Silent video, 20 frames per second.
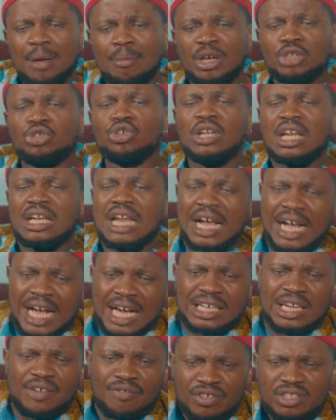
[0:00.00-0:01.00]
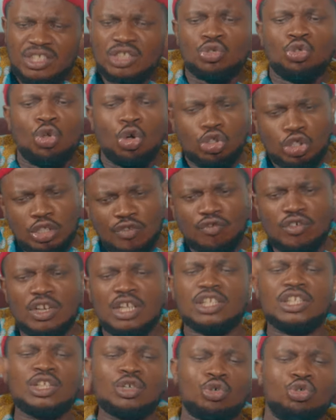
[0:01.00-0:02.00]
make sure that I guide everything. Not even
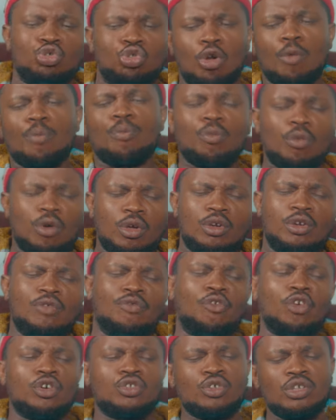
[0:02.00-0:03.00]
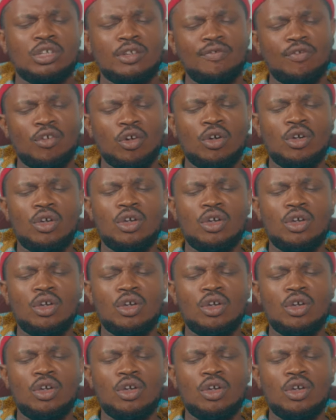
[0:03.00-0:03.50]
a single drop falls on the floor.